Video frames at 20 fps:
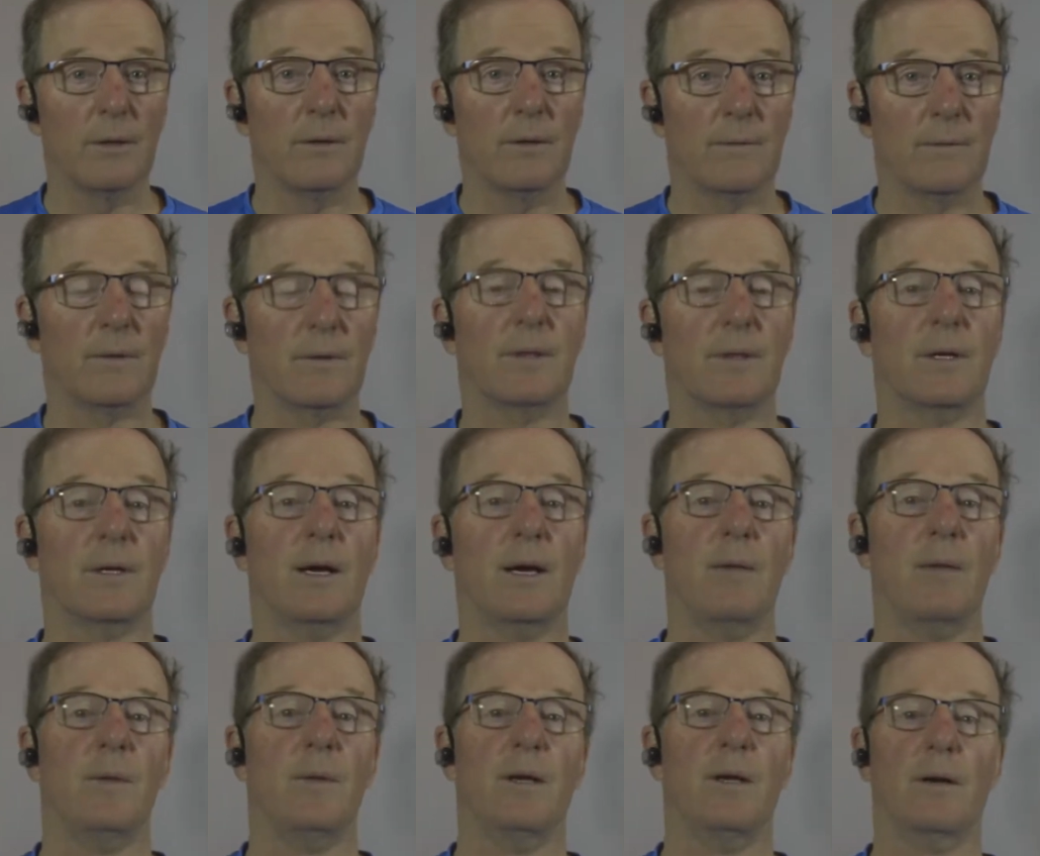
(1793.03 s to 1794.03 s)
for a
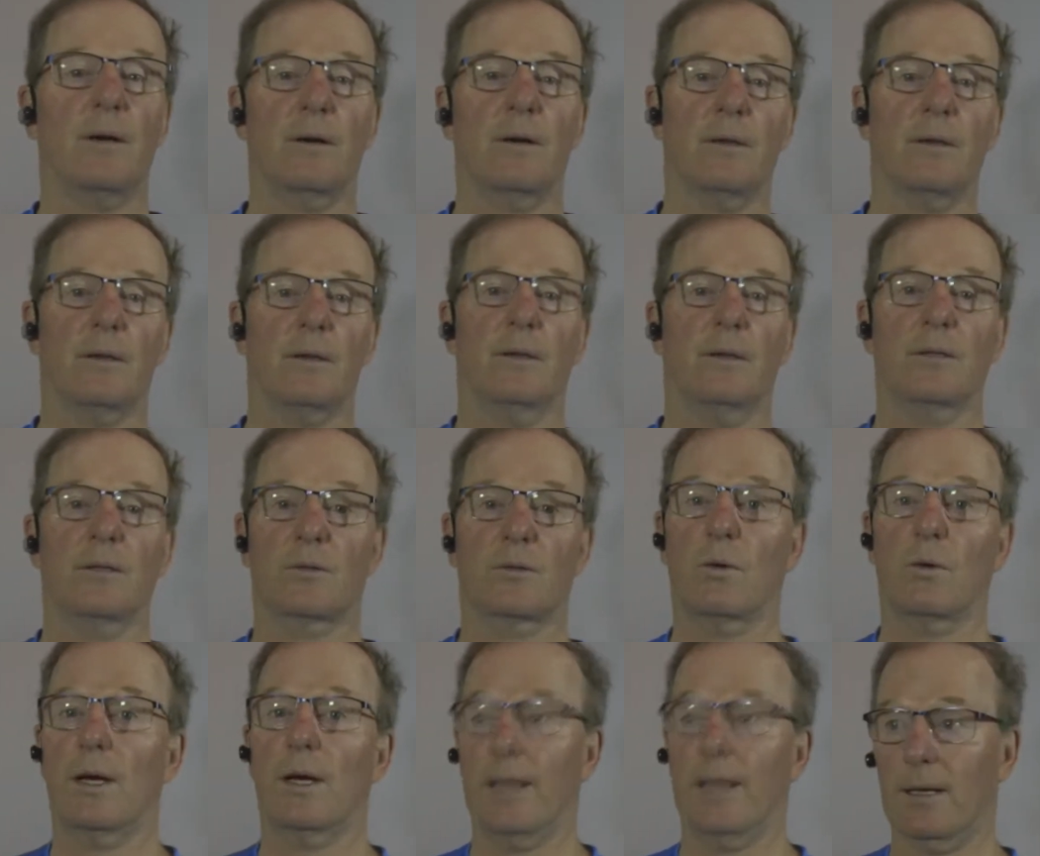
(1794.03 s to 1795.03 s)
time there. It's
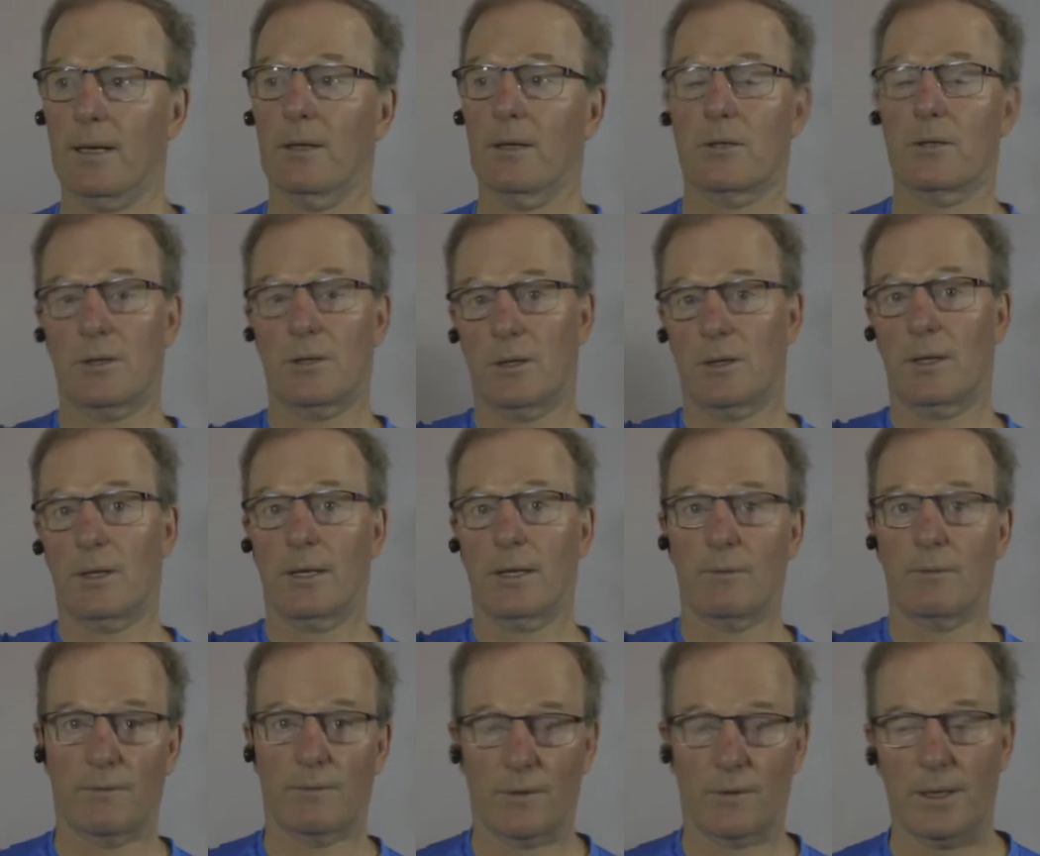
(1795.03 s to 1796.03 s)
why English is the
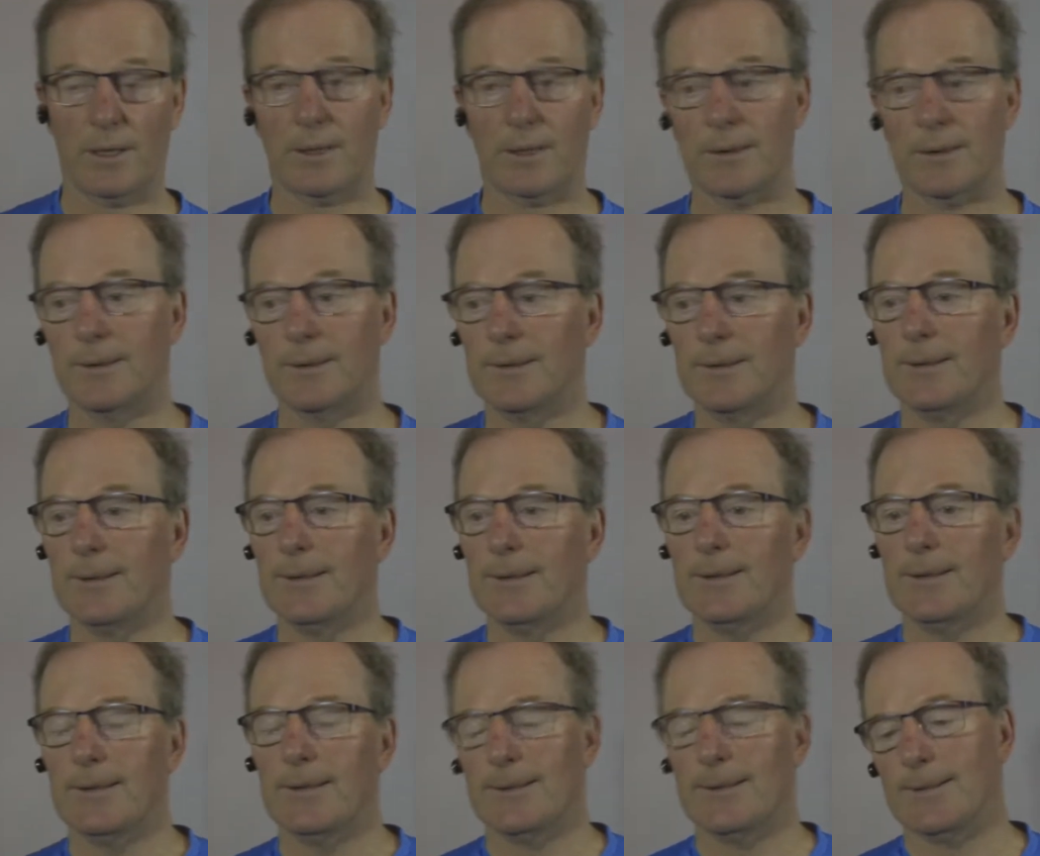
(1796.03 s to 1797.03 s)
lingua franca
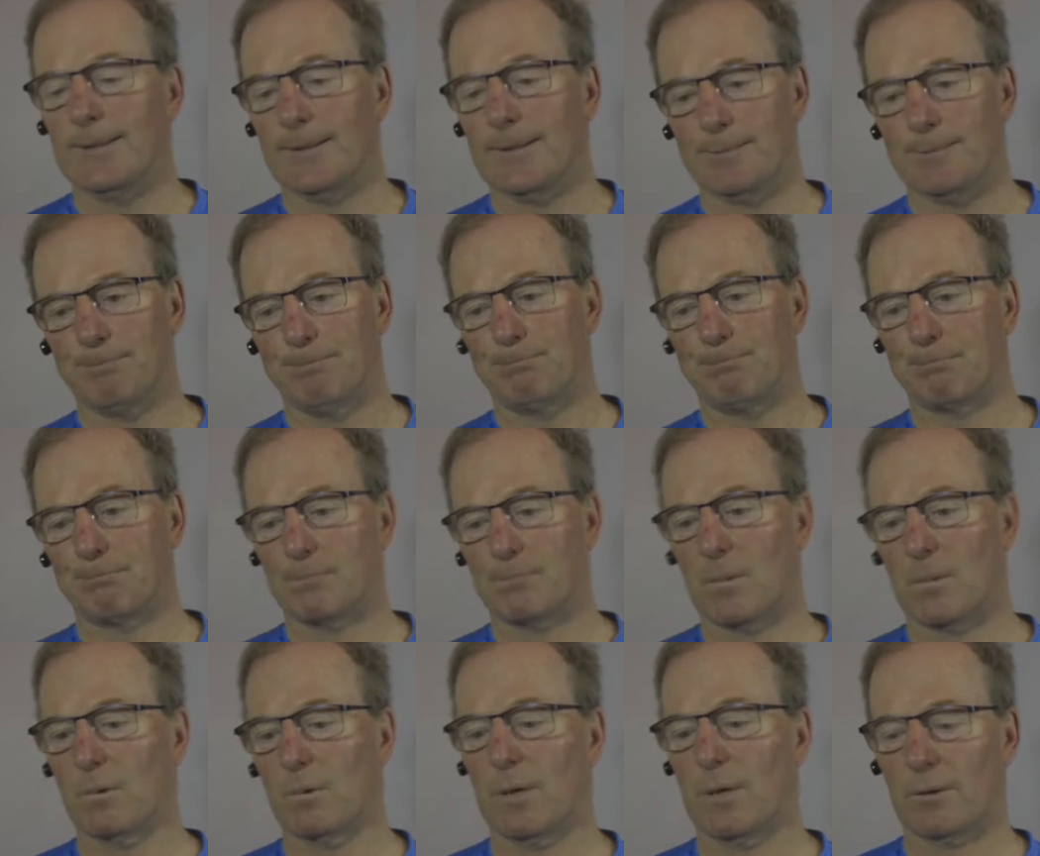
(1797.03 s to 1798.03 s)

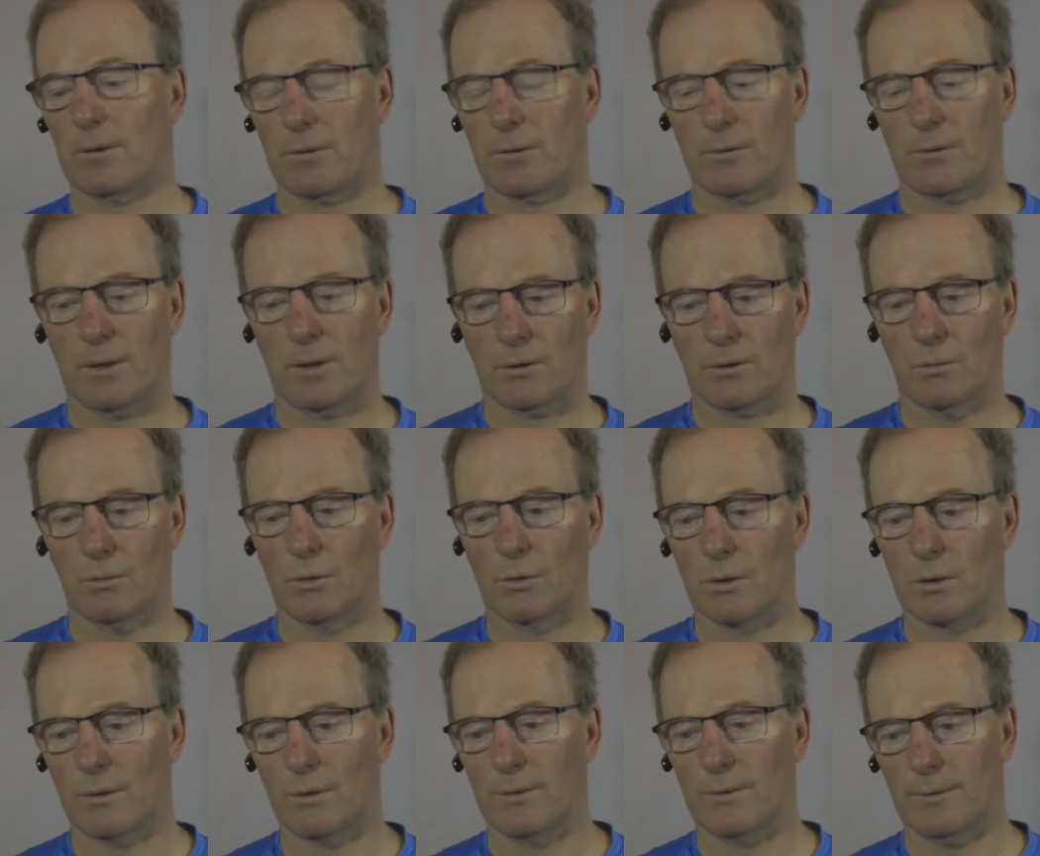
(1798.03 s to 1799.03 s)
throughout the
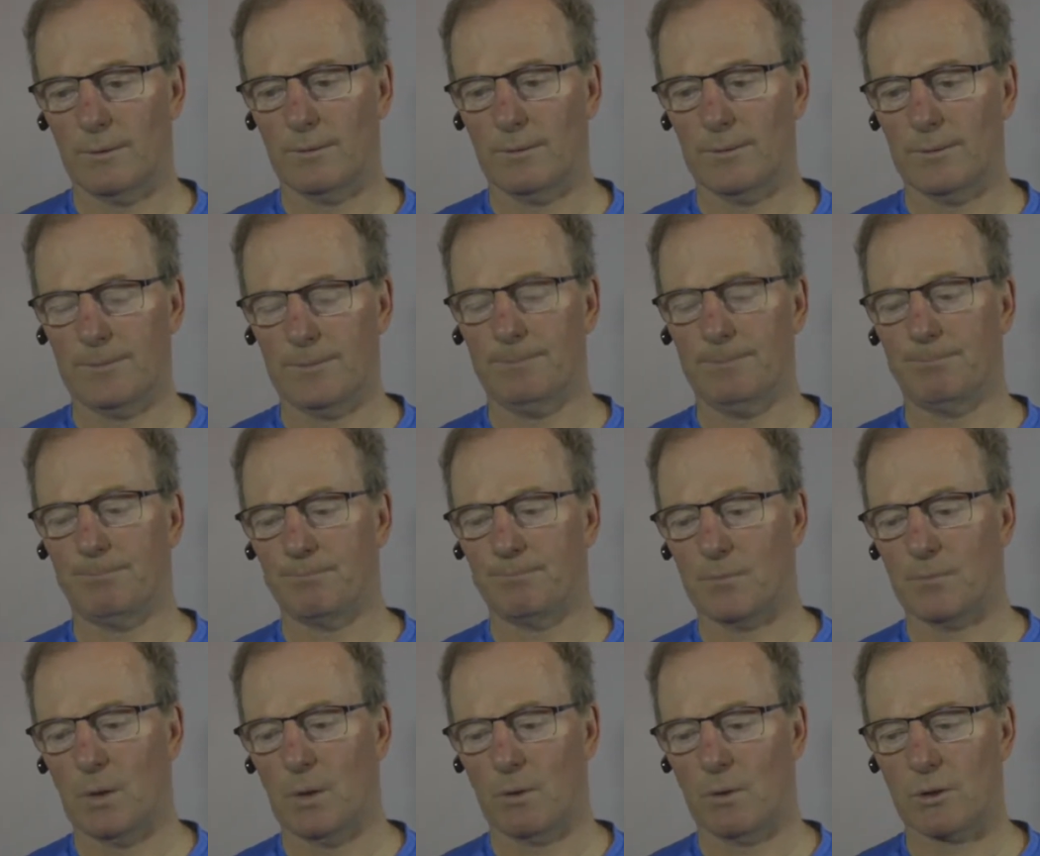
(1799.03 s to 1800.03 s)
world.
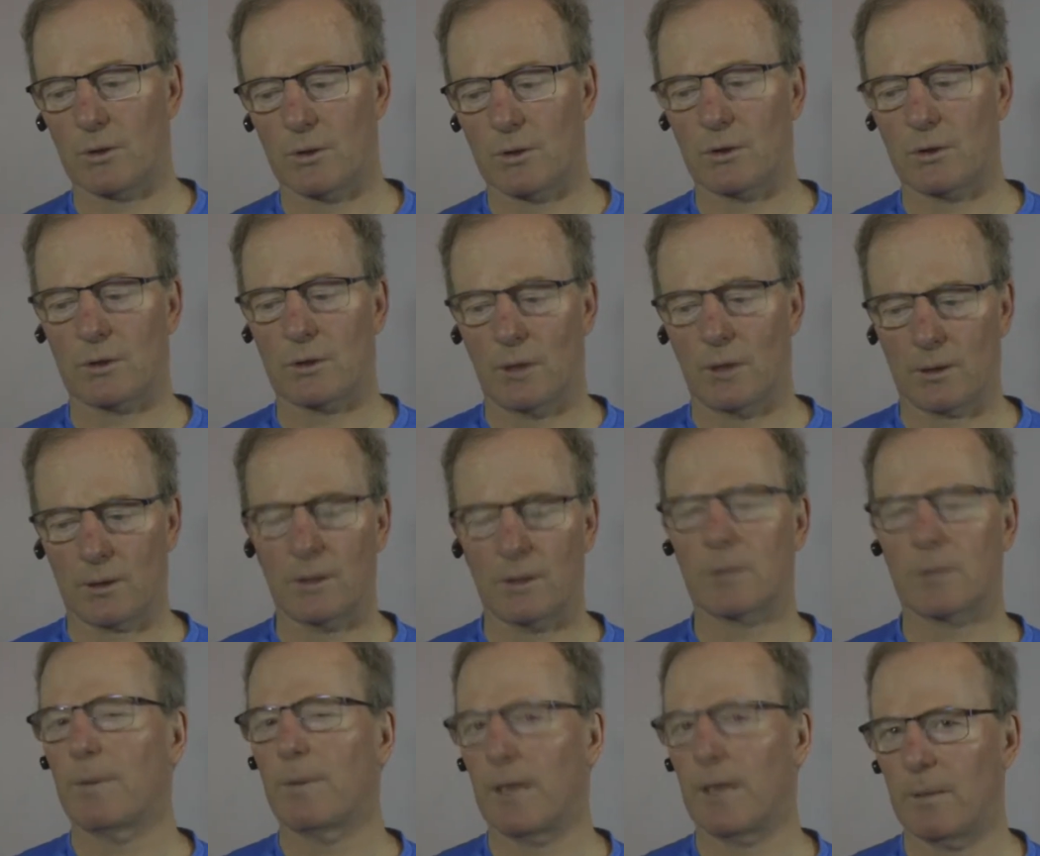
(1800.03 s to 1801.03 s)
You want to just talk to
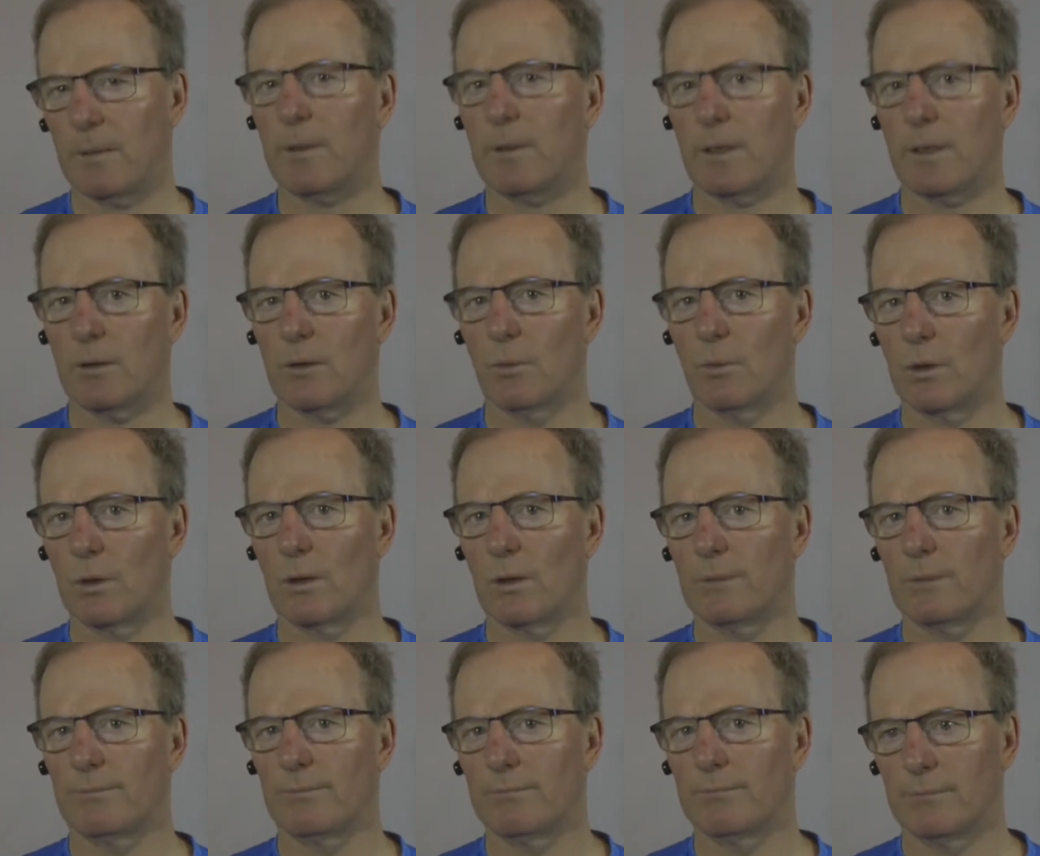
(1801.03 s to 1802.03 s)
just about anybody in the
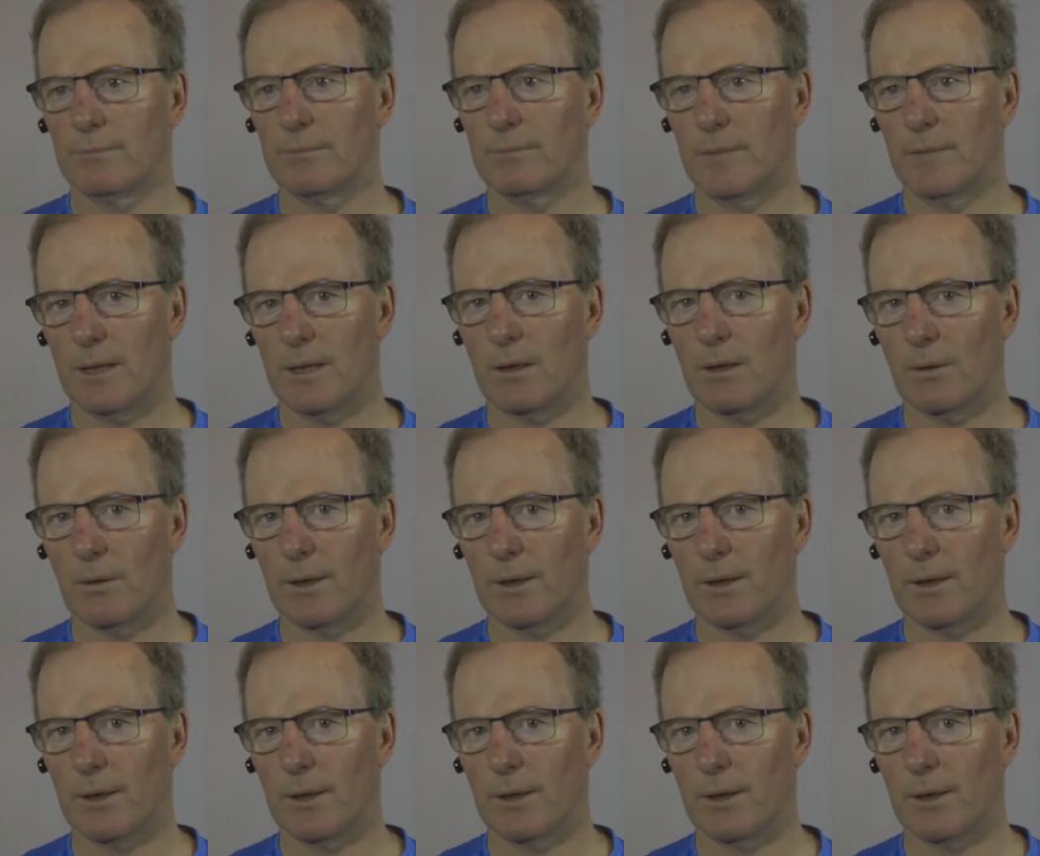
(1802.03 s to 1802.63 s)
world, they know